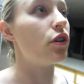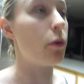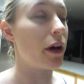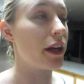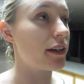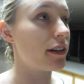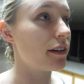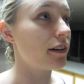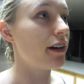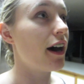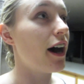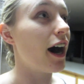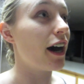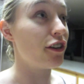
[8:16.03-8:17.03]
do it
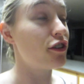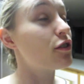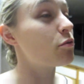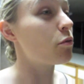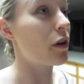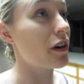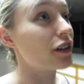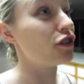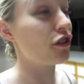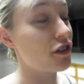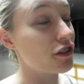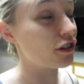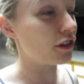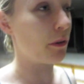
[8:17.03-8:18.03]
i just want to
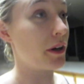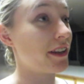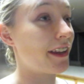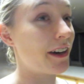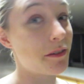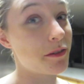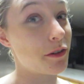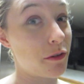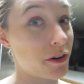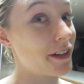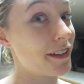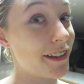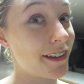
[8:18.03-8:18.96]
just do it that was a great